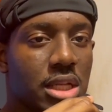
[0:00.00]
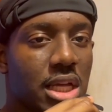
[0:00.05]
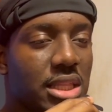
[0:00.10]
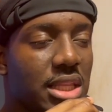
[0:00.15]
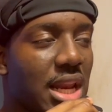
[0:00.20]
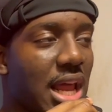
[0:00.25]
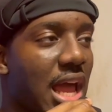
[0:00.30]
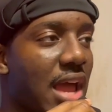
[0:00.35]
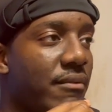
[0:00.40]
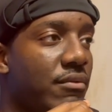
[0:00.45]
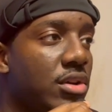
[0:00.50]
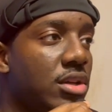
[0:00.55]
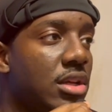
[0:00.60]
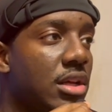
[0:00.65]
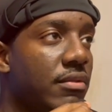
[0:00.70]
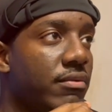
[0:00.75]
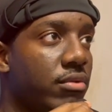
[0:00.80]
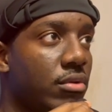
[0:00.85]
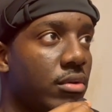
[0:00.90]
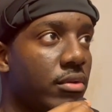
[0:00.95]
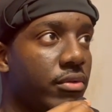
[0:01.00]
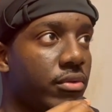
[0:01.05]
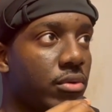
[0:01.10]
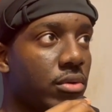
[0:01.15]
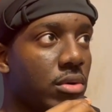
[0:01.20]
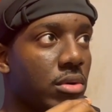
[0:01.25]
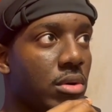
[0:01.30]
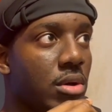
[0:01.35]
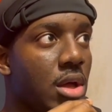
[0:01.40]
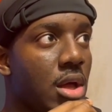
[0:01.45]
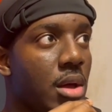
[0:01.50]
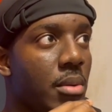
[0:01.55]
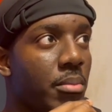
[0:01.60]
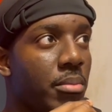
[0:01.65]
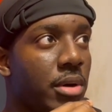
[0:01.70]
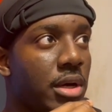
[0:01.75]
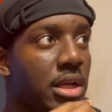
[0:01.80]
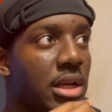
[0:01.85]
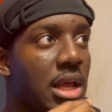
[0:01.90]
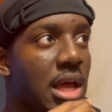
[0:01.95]
Not that I ever did for referral,
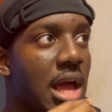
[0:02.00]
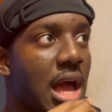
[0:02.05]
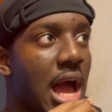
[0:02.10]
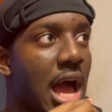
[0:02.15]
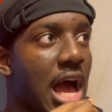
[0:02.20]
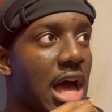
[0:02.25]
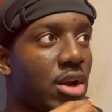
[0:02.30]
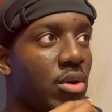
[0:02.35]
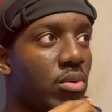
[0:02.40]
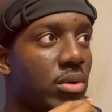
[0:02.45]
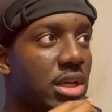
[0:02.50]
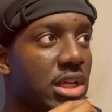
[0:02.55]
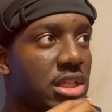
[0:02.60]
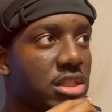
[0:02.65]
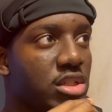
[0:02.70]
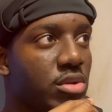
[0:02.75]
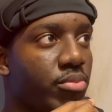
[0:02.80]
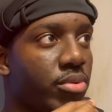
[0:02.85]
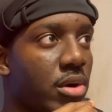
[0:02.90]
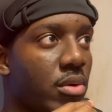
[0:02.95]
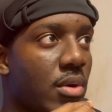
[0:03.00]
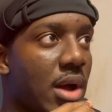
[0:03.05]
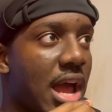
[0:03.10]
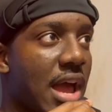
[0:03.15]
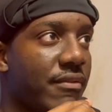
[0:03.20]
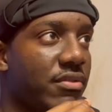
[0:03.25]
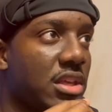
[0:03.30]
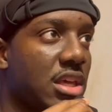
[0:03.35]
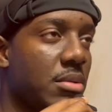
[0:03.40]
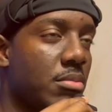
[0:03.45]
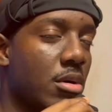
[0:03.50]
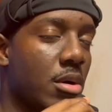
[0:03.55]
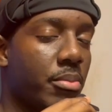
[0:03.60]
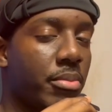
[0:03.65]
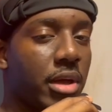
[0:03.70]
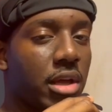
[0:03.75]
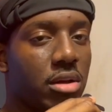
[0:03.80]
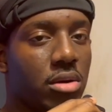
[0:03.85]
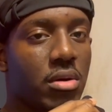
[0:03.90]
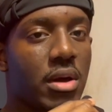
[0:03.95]
but I don't want to get to the point where I have to keep on
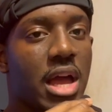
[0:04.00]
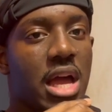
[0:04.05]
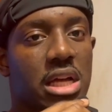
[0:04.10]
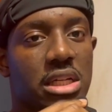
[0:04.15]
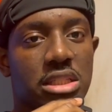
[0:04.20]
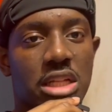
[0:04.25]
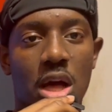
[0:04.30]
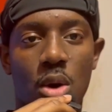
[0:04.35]
paying on ads.